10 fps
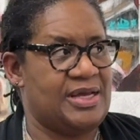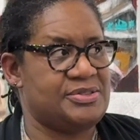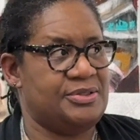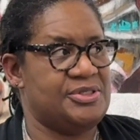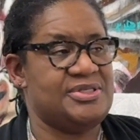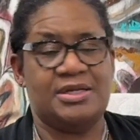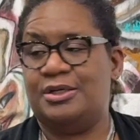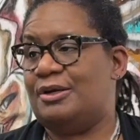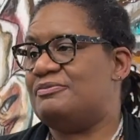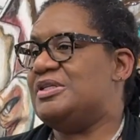
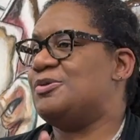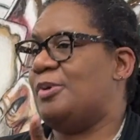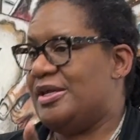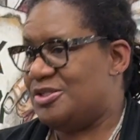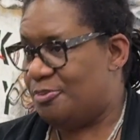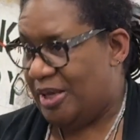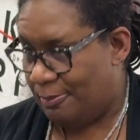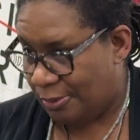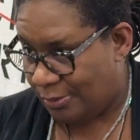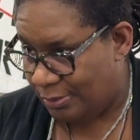descendant of displaced
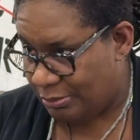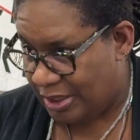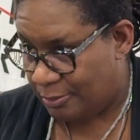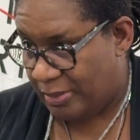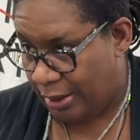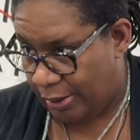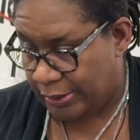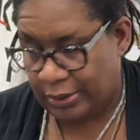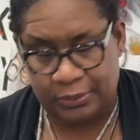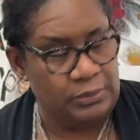people in
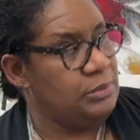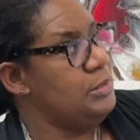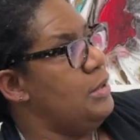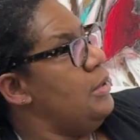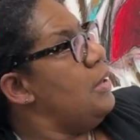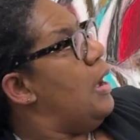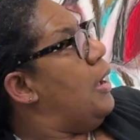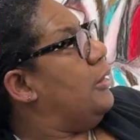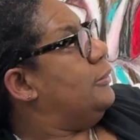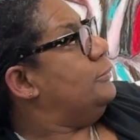America.
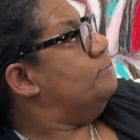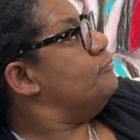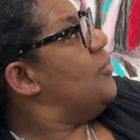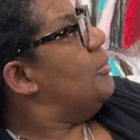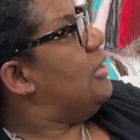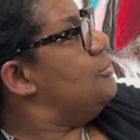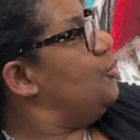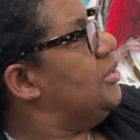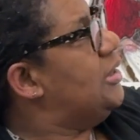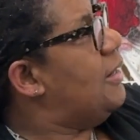But I do
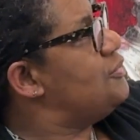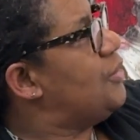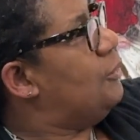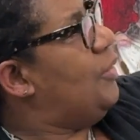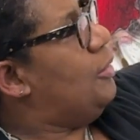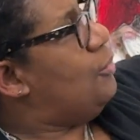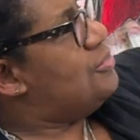it in an abstract way. What